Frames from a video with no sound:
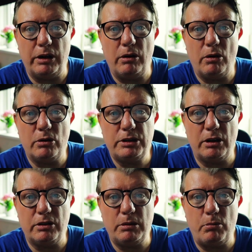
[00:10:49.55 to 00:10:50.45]
and
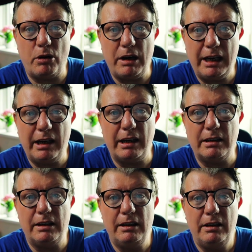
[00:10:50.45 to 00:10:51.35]
also to bring it